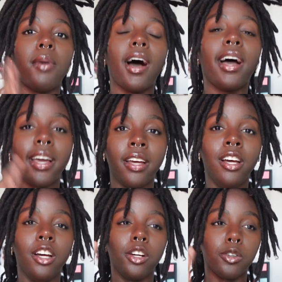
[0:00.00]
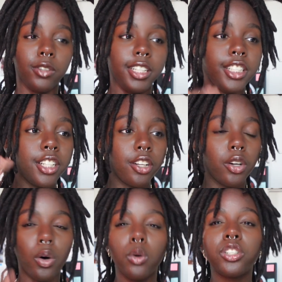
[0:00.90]
by Grecian
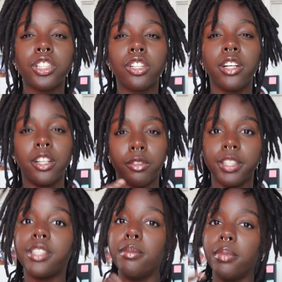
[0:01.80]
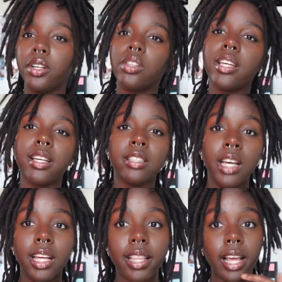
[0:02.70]
culture and Grecian buildings
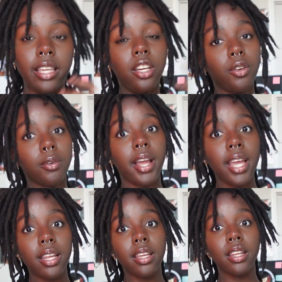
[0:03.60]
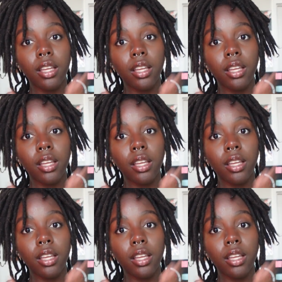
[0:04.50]
that he created